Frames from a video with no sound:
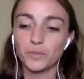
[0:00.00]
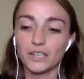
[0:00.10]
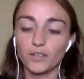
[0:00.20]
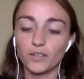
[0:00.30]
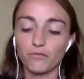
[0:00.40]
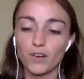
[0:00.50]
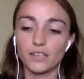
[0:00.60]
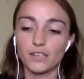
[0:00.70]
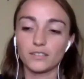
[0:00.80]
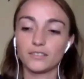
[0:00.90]
a good the same
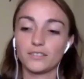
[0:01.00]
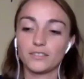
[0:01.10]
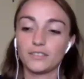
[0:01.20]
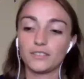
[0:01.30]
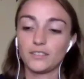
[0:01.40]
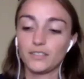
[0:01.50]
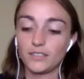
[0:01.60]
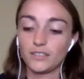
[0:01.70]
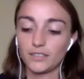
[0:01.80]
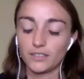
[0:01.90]
boat
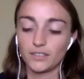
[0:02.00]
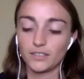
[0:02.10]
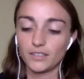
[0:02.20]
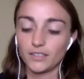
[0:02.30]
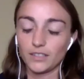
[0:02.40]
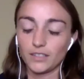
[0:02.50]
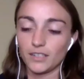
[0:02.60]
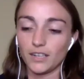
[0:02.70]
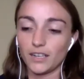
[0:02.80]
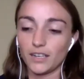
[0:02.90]

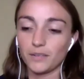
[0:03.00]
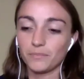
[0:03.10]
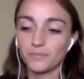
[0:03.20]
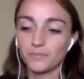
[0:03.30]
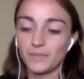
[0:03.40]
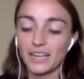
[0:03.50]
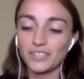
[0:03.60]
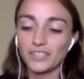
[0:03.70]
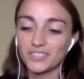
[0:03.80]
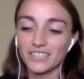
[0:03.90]
yeah um I
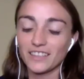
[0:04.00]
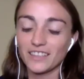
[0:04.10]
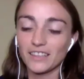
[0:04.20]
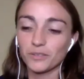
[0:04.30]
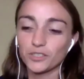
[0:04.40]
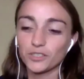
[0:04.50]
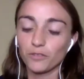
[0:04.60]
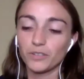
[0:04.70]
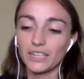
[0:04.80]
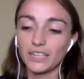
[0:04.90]
just I thought that was so
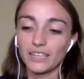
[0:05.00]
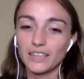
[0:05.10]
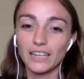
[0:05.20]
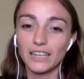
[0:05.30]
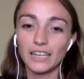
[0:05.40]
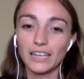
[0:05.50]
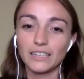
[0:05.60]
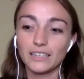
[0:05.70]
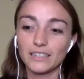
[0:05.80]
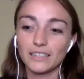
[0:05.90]
funny. And then
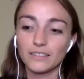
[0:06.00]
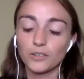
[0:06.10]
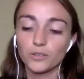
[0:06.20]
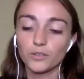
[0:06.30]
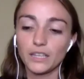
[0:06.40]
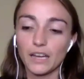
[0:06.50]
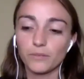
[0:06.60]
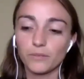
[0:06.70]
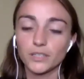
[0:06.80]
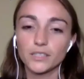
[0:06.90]
literally that
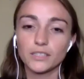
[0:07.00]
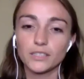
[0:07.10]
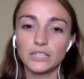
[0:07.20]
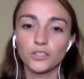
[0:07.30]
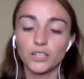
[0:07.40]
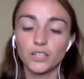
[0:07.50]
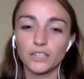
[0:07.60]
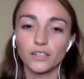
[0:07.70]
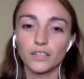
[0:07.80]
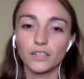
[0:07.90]
was senior
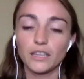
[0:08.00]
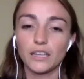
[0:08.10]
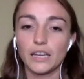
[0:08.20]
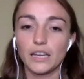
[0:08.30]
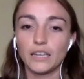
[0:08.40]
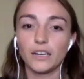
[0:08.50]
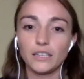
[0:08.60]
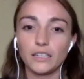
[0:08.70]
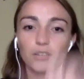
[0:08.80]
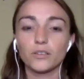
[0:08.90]
year and then a
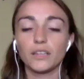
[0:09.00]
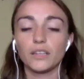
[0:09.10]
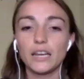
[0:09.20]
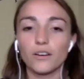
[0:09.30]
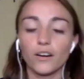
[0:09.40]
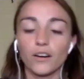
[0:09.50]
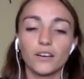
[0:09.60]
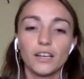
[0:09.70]
year later